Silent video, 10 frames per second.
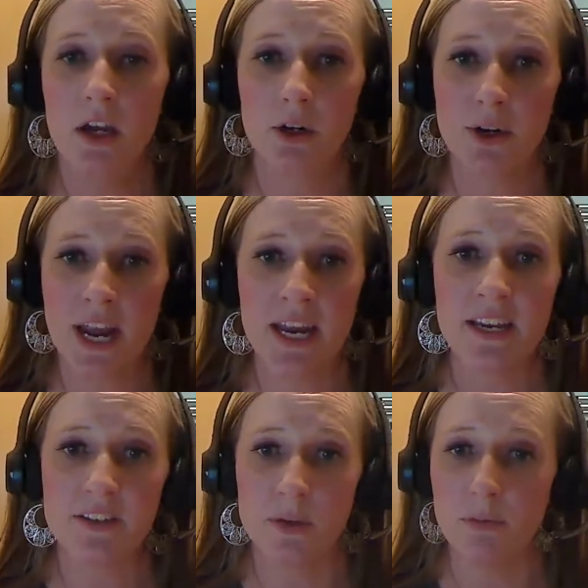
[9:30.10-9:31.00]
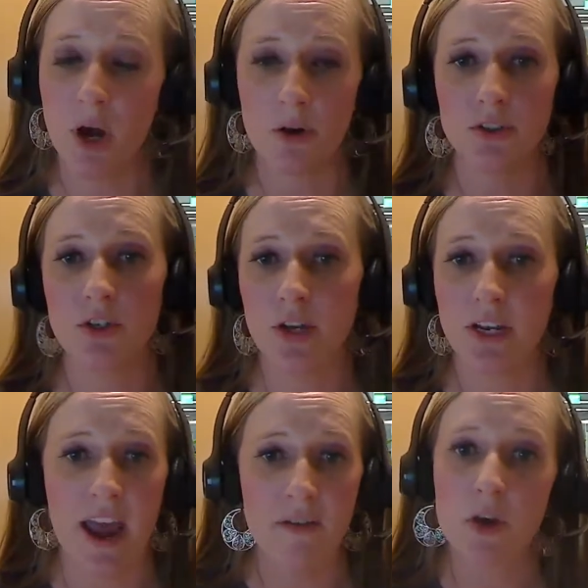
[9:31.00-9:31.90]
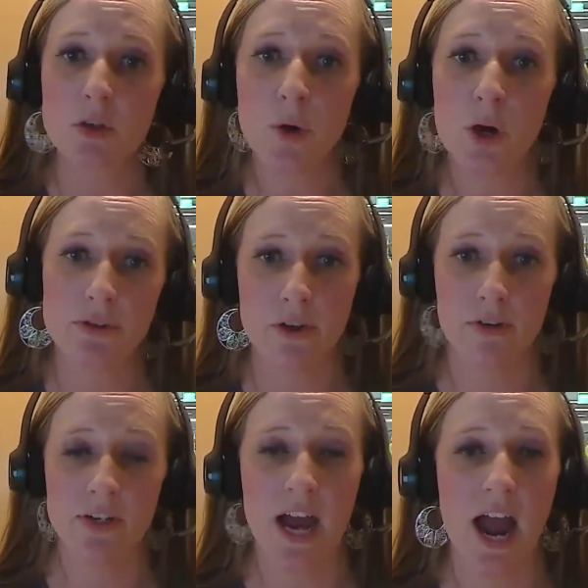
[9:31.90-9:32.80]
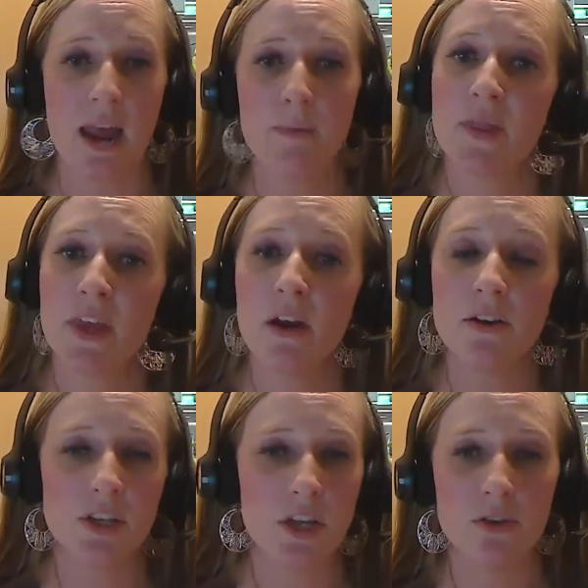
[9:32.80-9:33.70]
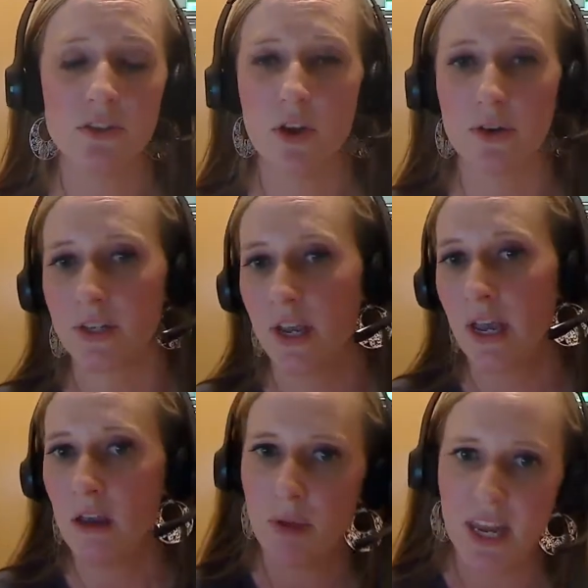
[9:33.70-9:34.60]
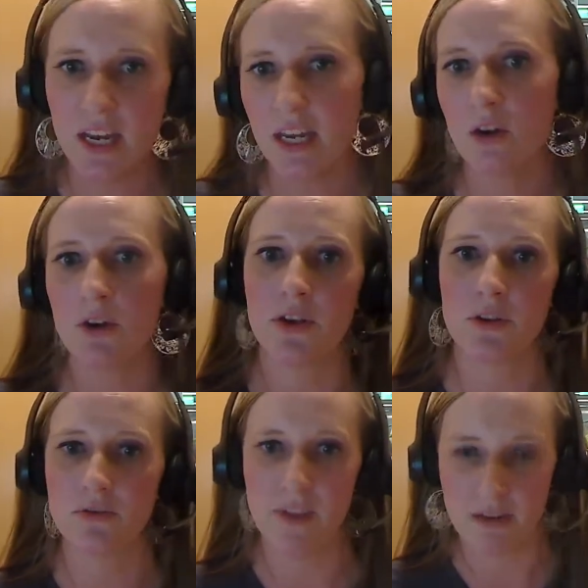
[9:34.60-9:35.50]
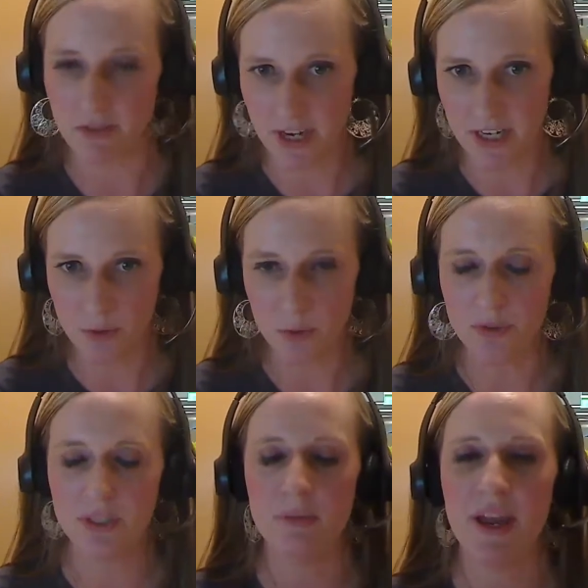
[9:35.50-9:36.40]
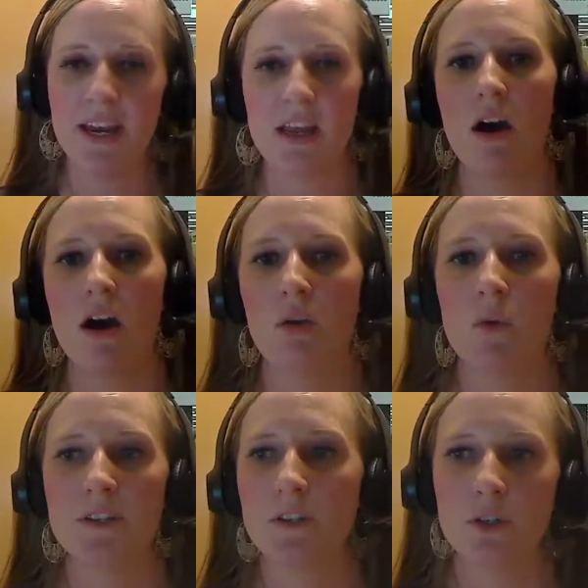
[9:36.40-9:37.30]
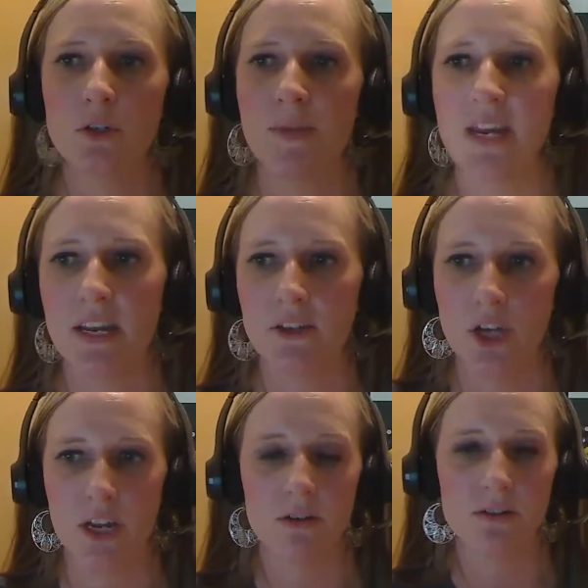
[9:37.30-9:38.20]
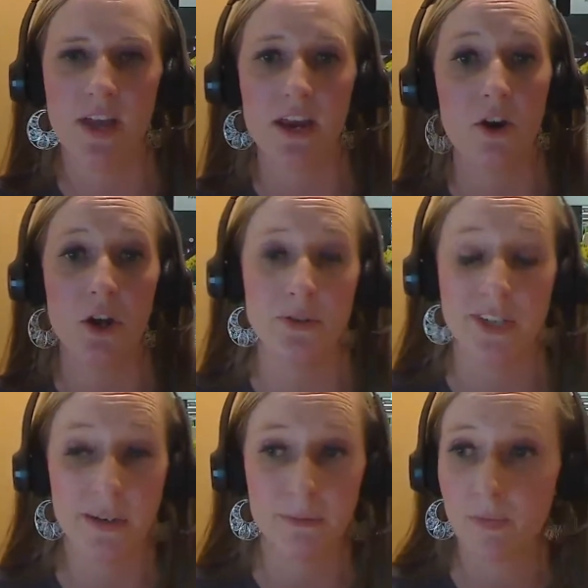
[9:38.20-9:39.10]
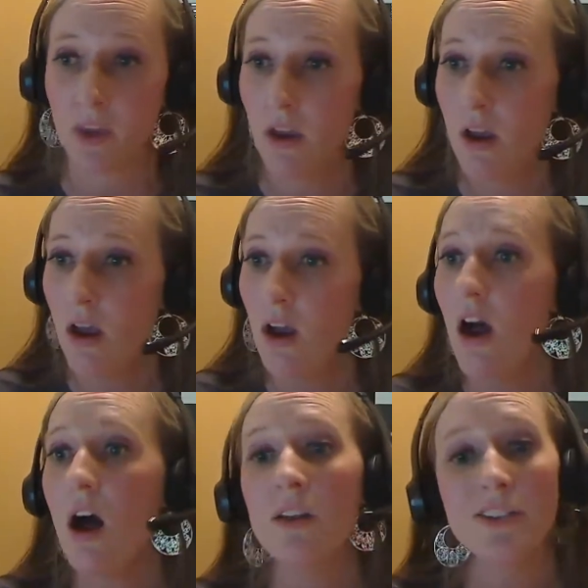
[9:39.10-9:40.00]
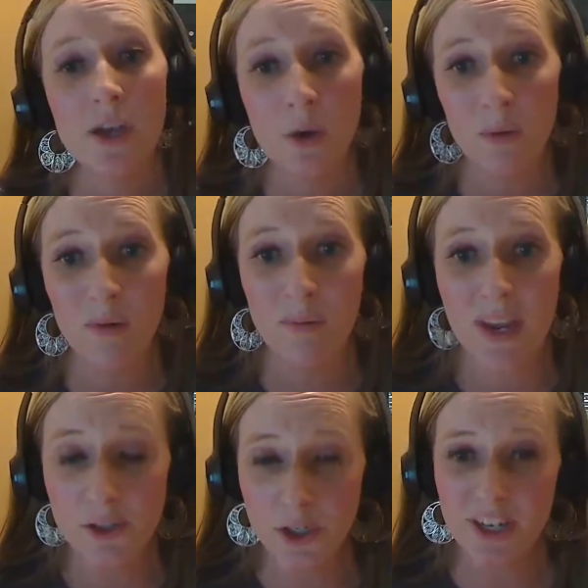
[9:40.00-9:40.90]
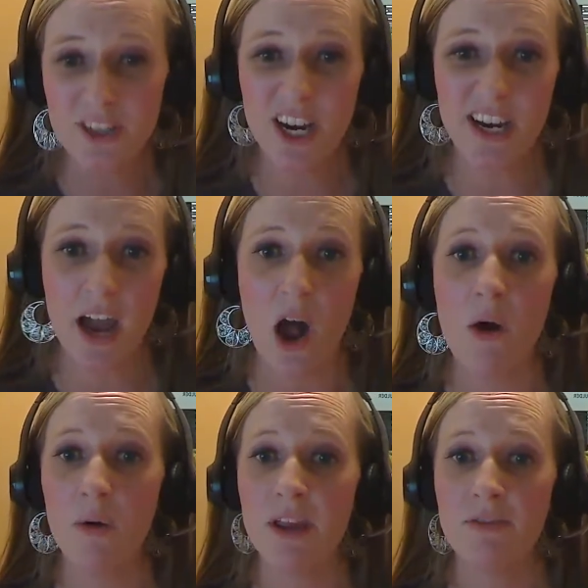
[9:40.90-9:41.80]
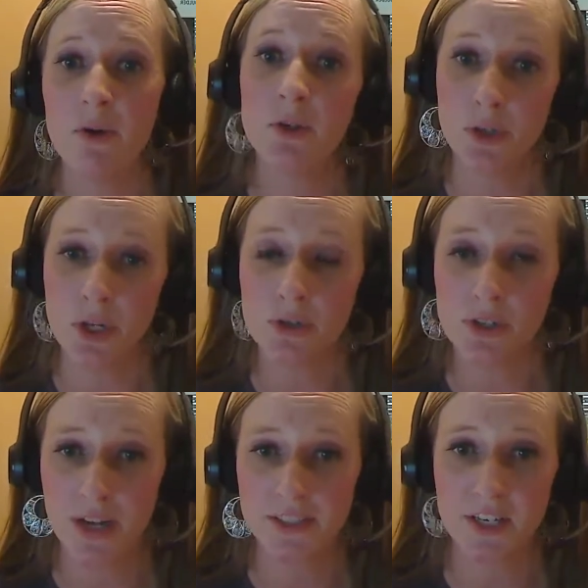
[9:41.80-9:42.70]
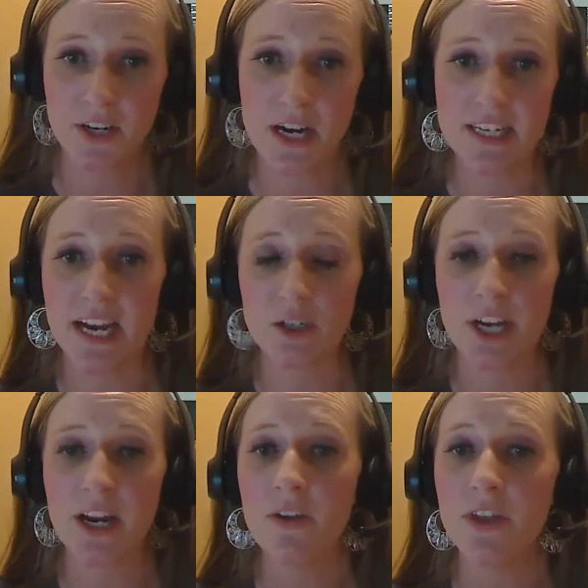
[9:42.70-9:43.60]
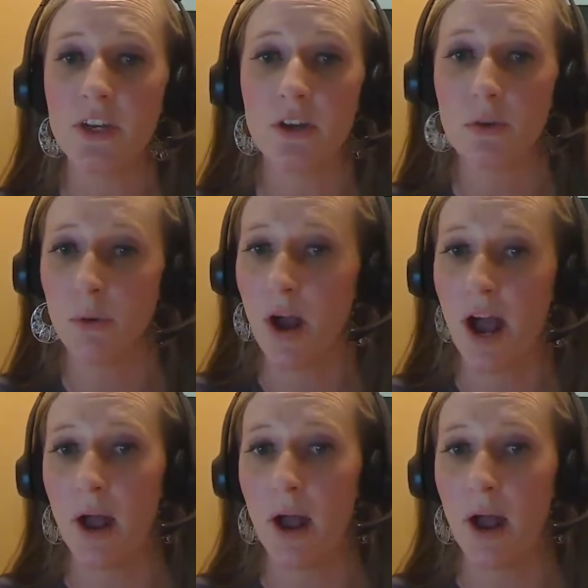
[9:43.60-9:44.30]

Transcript: creating some posts. You can have those posts over time and then also use those pinning or those favoriting tools depending on what social media channels that you're using. Also, be sure to check out, if you do use Constant Contact, check out the new